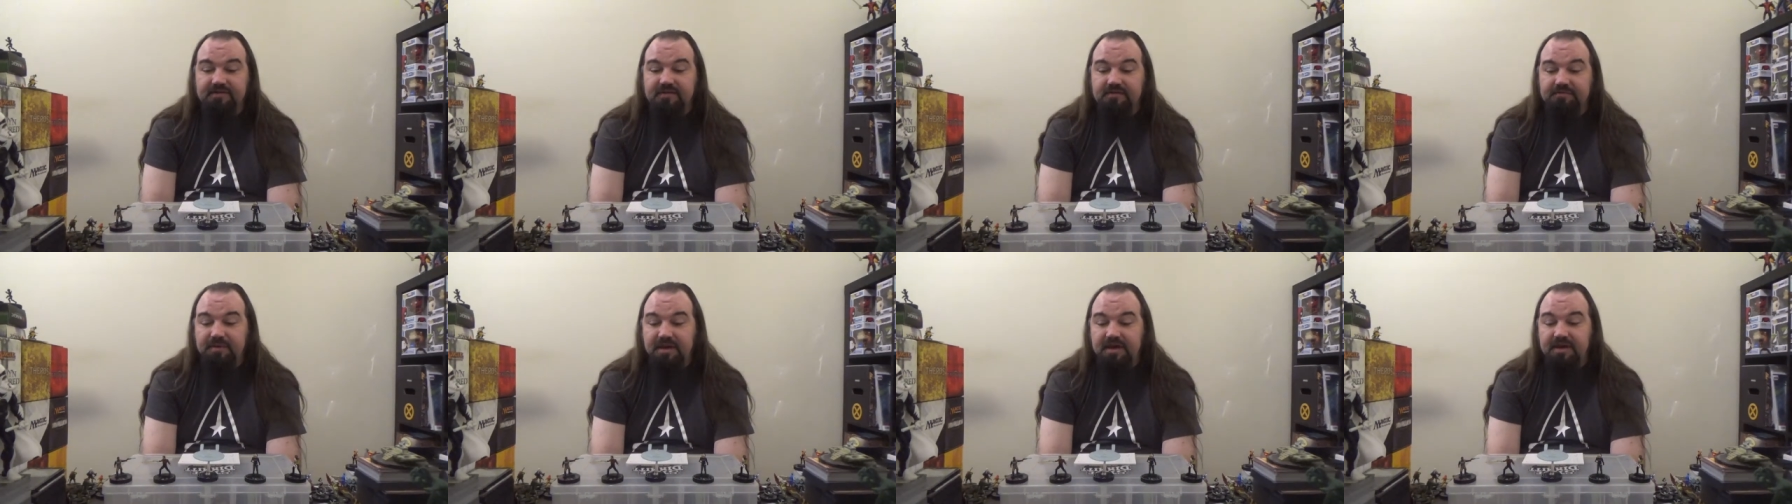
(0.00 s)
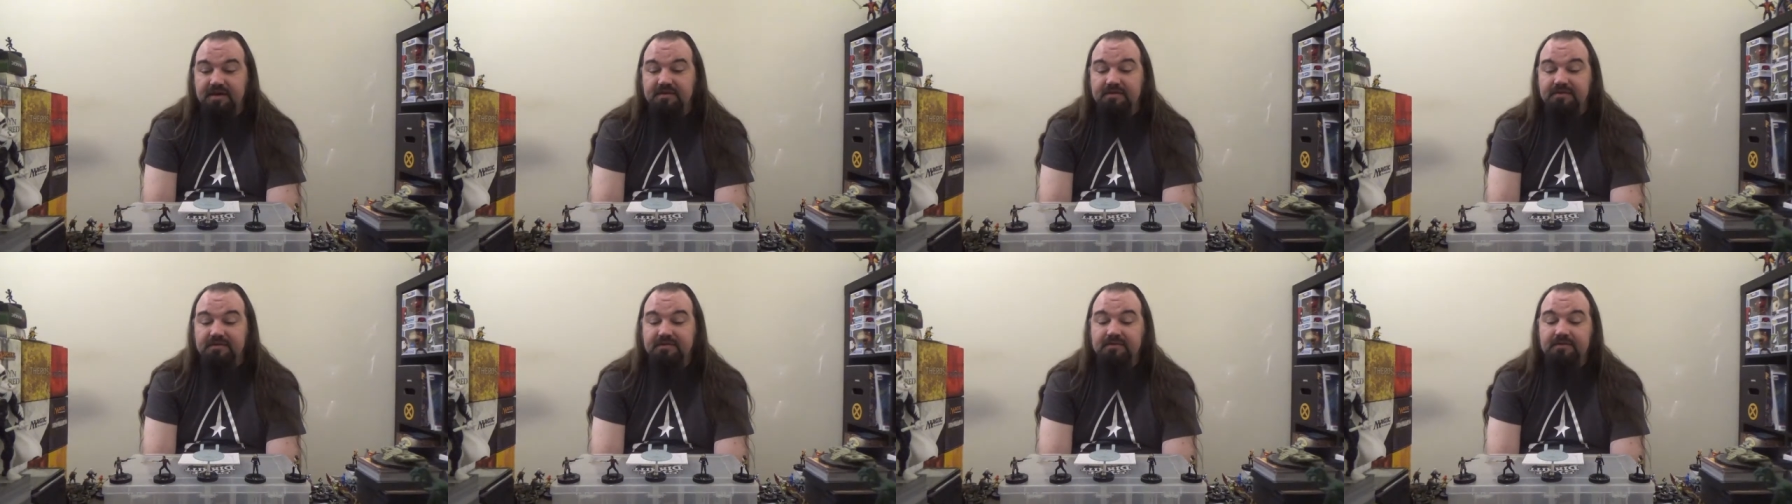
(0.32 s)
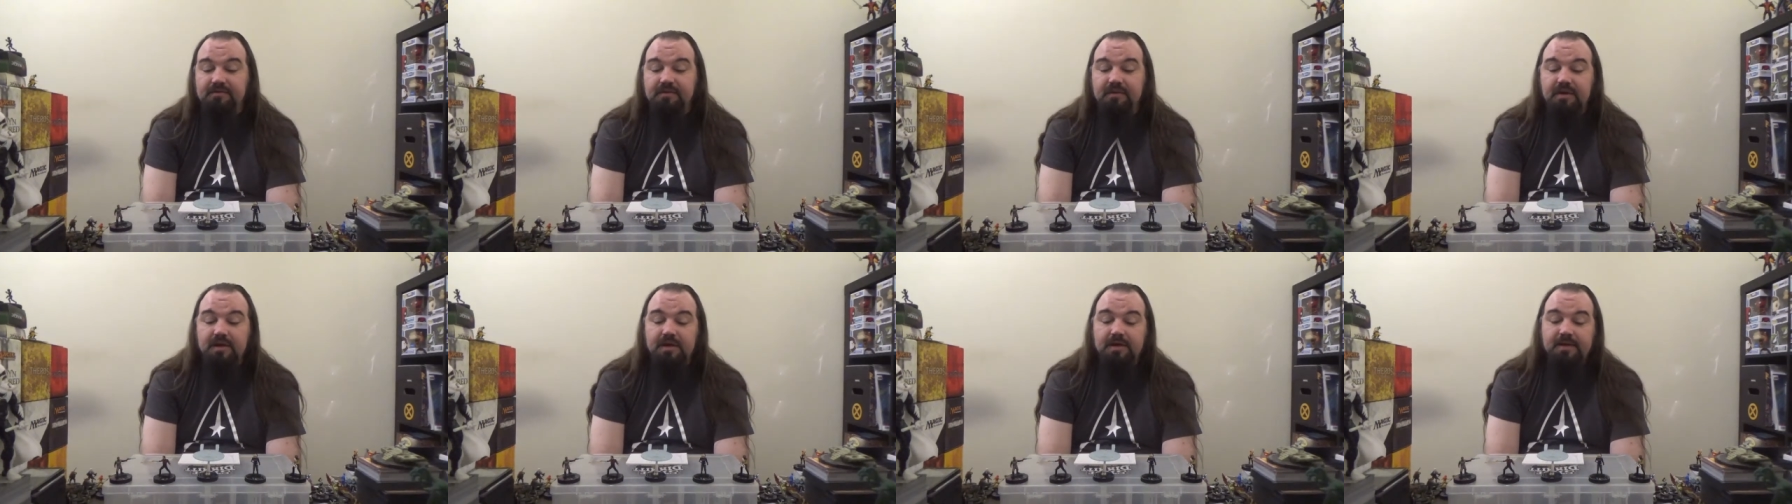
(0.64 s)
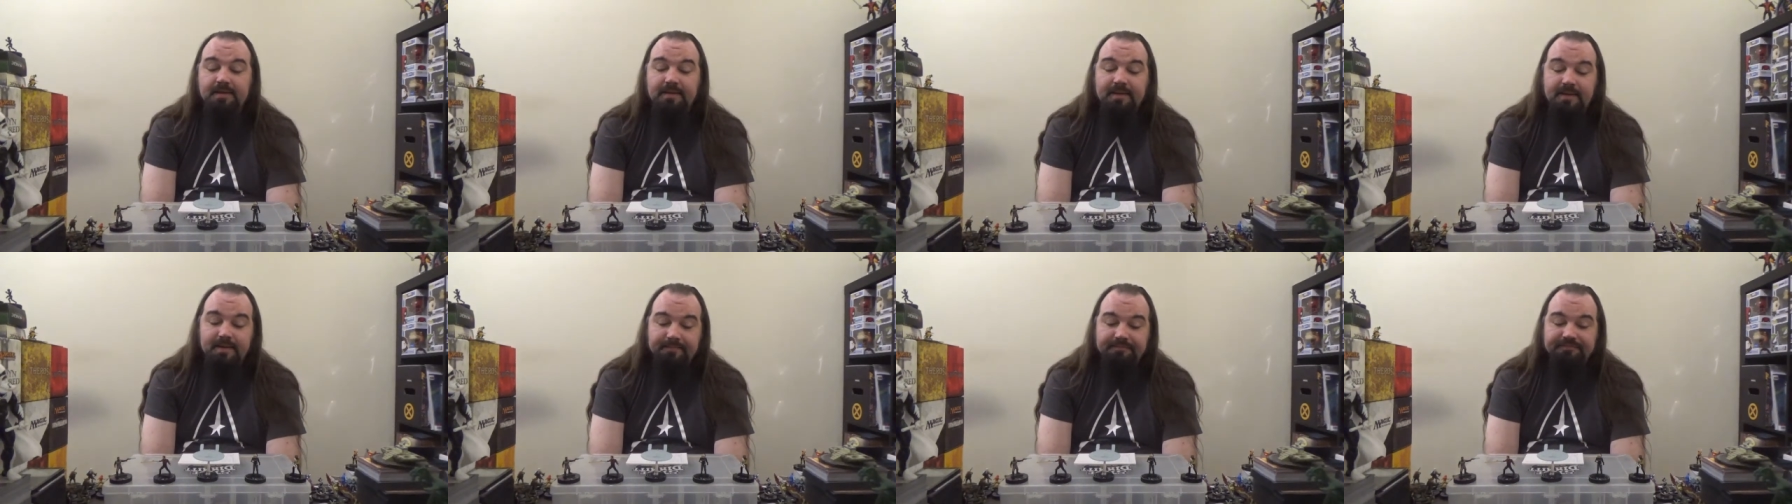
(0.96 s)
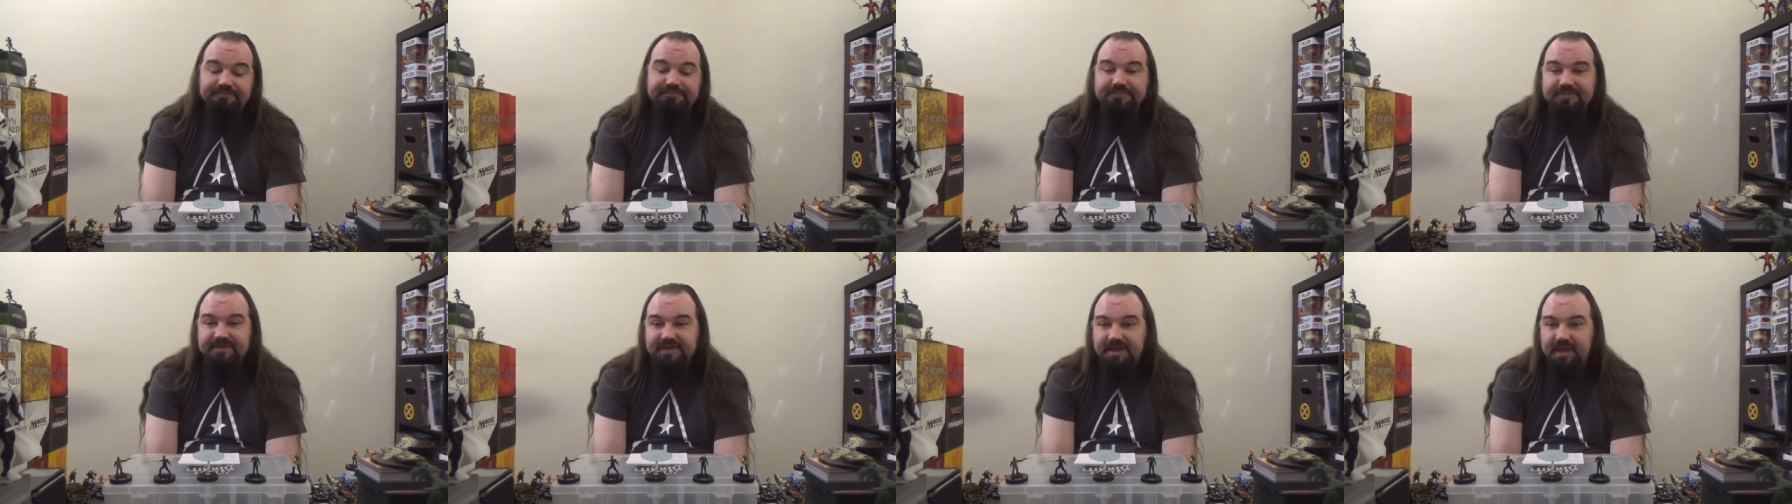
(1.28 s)
space.
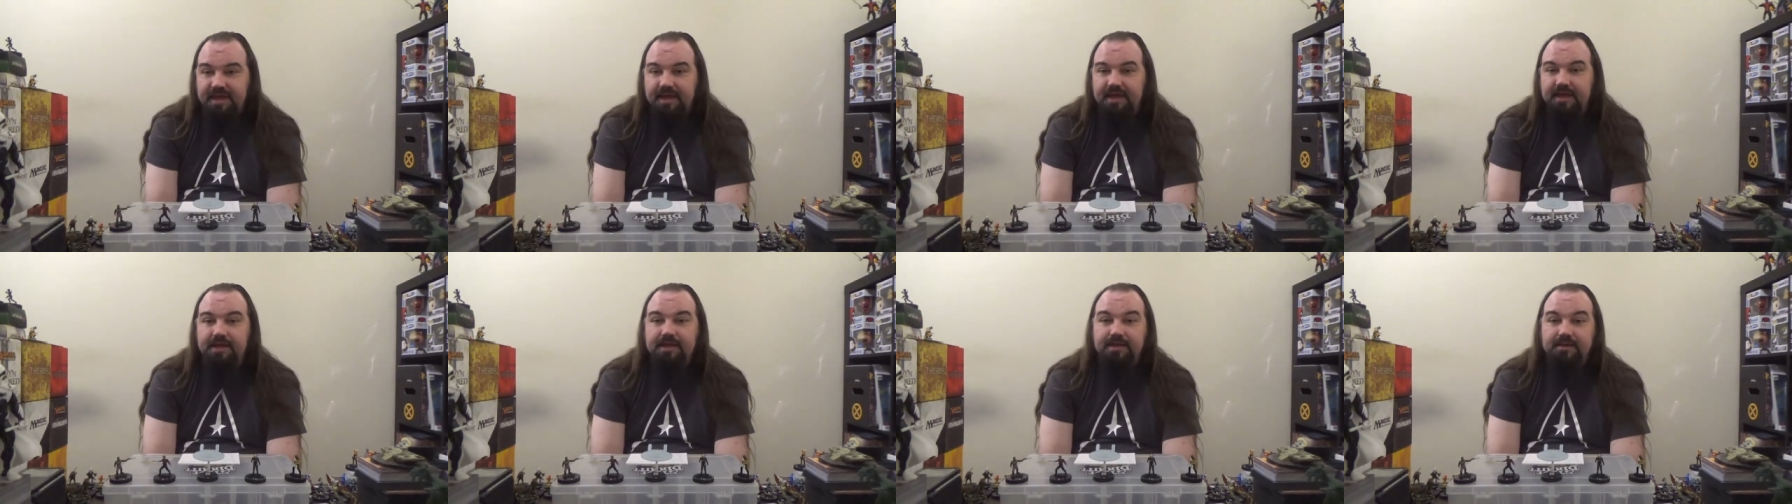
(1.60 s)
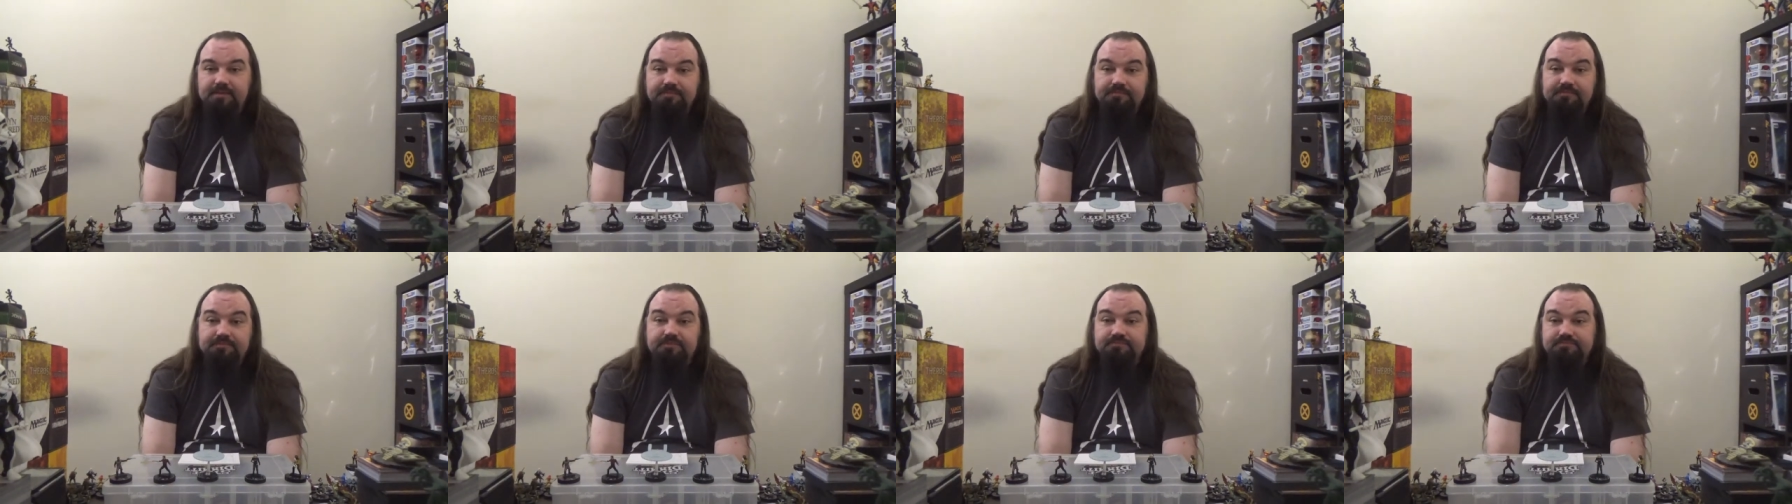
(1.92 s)
They.